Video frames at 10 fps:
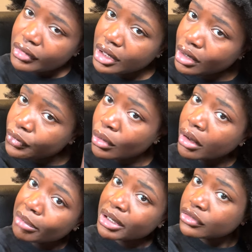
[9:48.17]
if you are
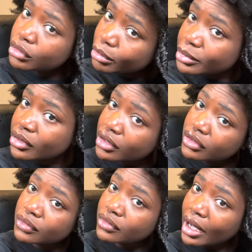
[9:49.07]
about to do a protective
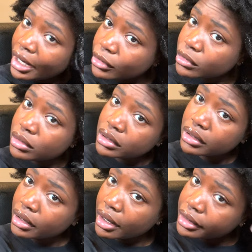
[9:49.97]
style
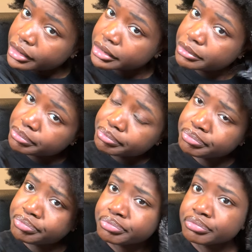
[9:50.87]
um,
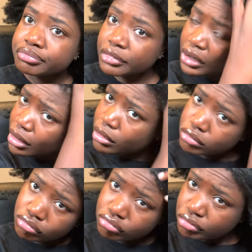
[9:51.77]
you know
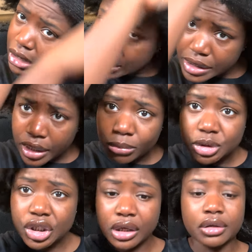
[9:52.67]
a scalp
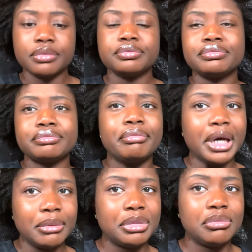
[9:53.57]
check
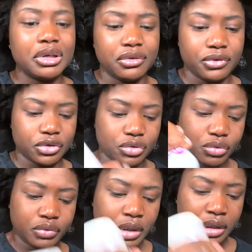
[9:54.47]
might be beneficial.
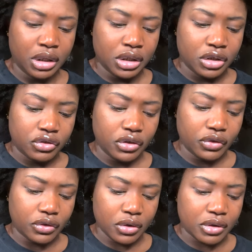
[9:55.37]
Just
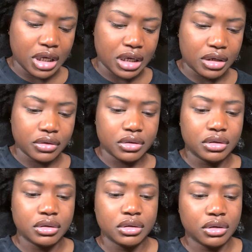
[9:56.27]
so that,
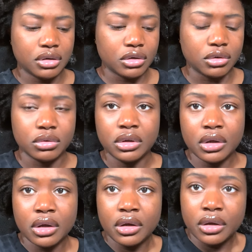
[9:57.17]
you know,
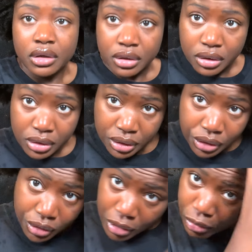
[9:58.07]

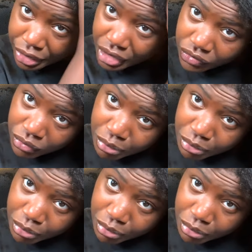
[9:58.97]
you don't get to the